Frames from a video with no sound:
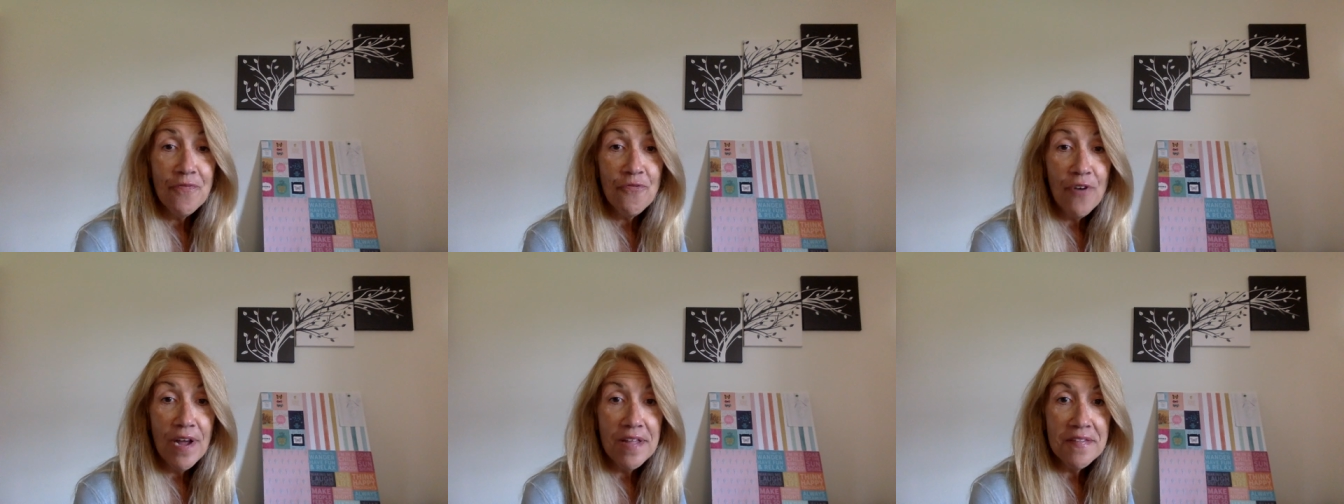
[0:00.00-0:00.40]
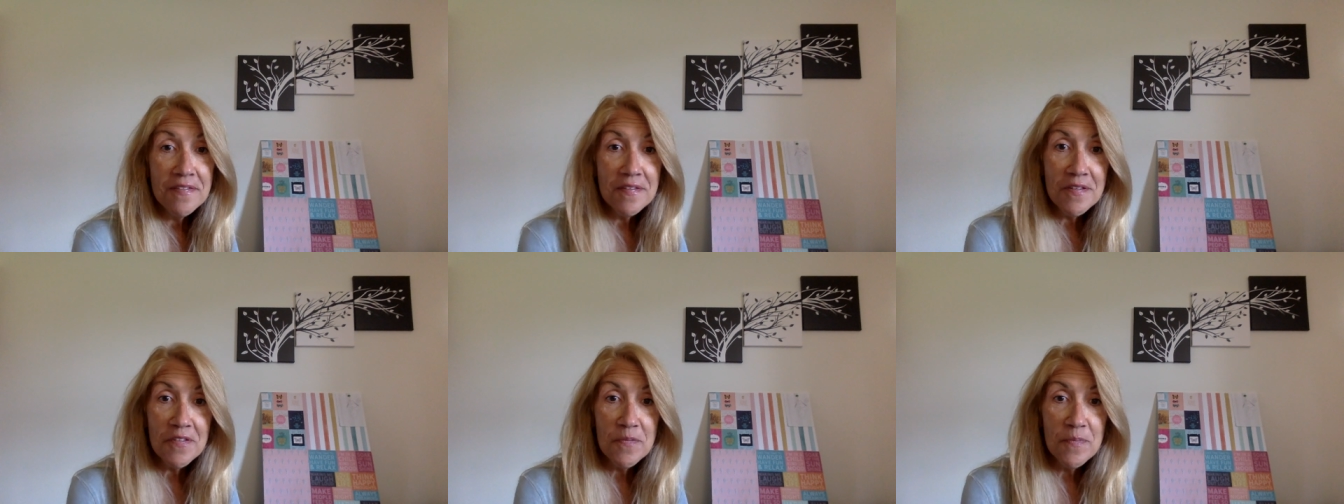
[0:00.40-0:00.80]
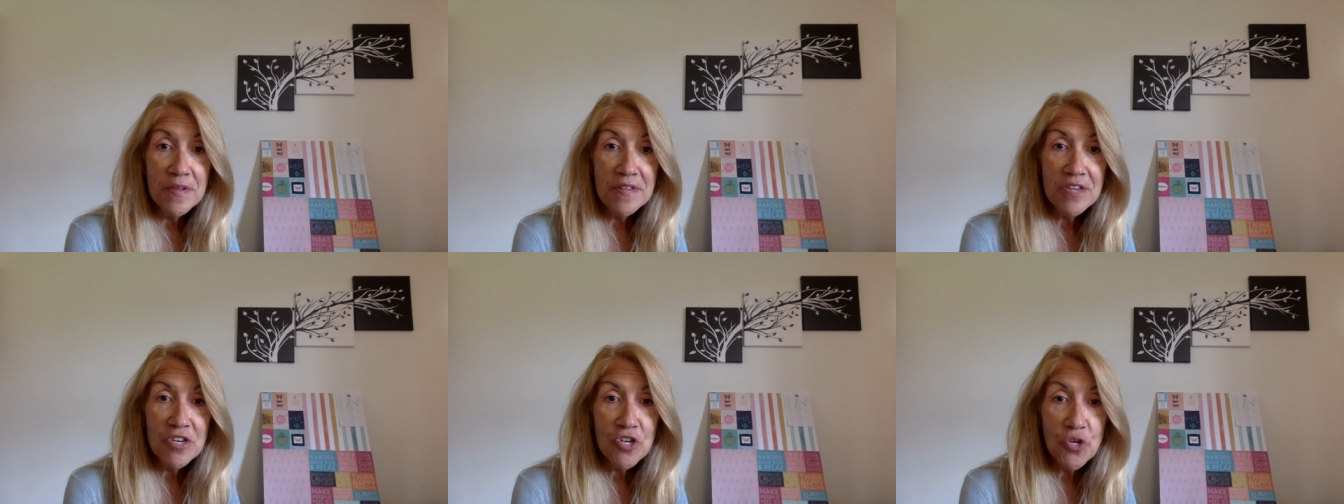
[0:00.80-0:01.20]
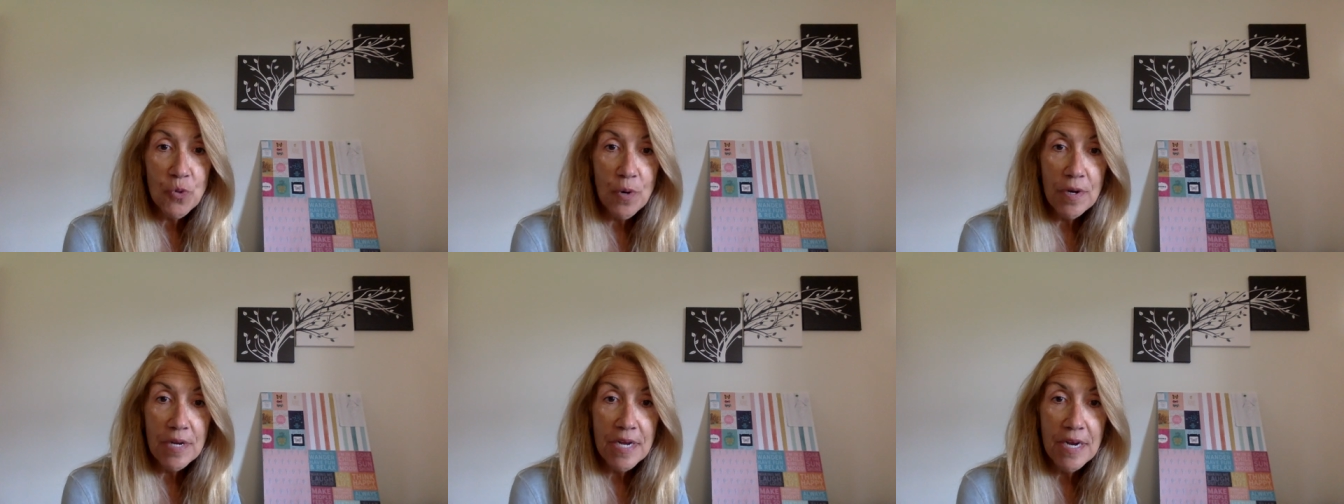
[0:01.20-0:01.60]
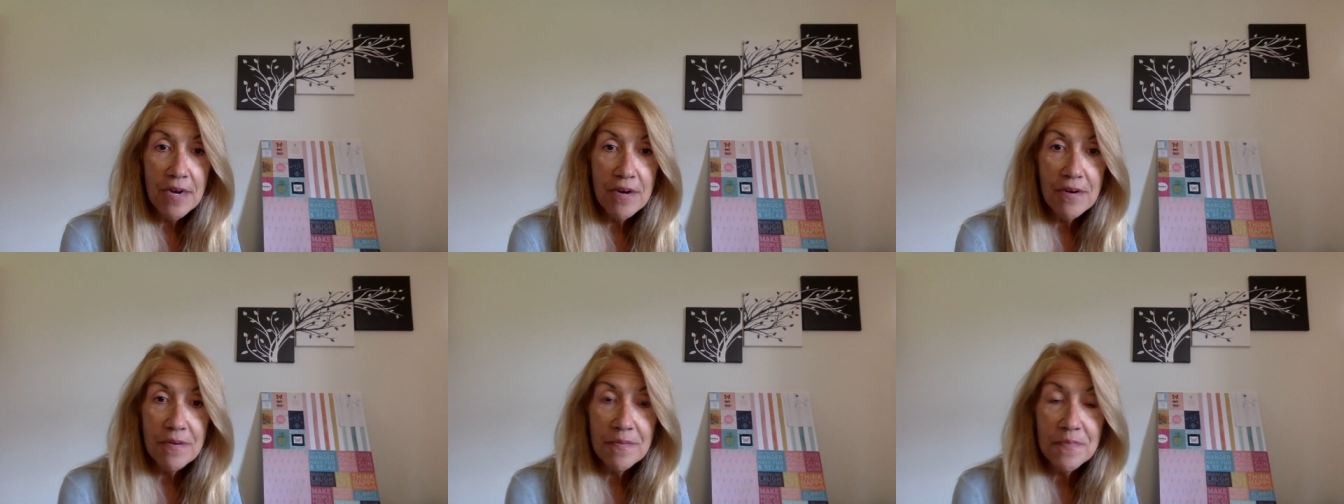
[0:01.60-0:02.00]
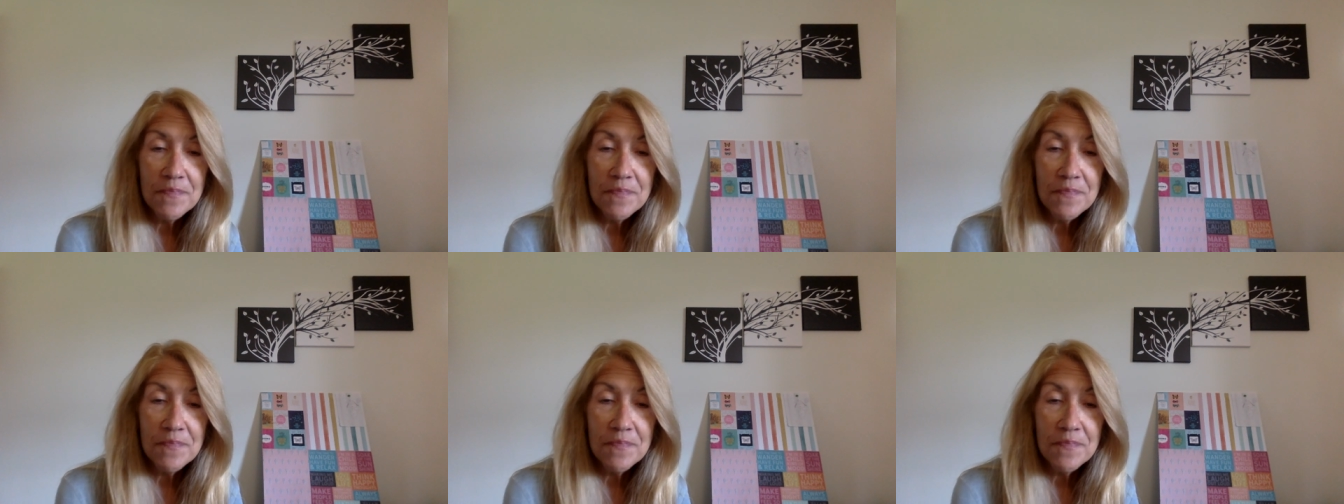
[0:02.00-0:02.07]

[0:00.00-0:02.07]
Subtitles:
friends, it's Mrs. Short here.